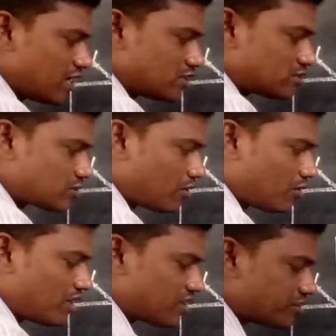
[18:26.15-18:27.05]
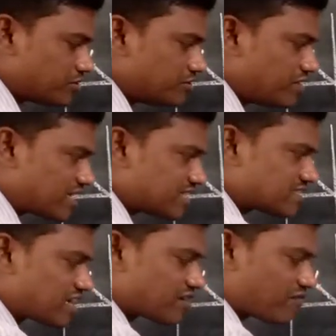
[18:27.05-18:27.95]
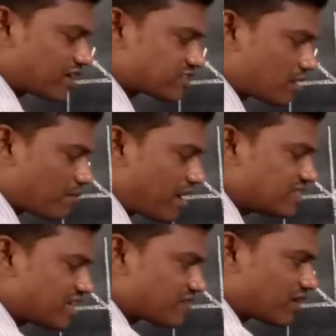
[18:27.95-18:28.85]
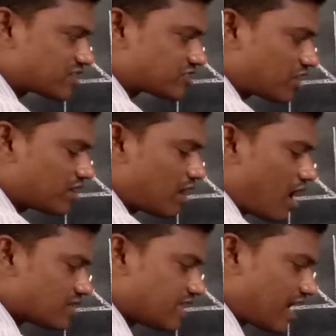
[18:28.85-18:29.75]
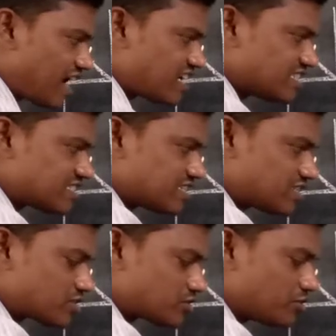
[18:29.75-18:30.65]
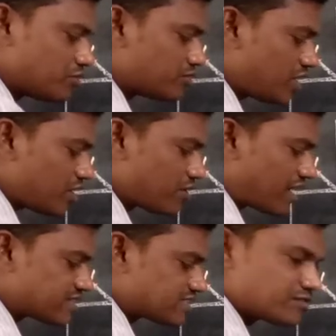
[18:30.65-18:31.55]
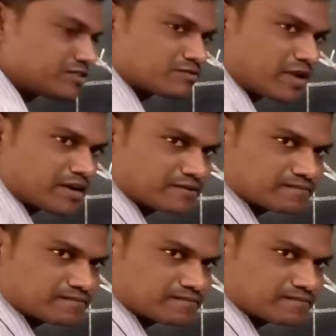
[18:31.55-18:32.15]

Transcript: So that is the reflection. By the reflection, the light is reaches to you, then you can see which one.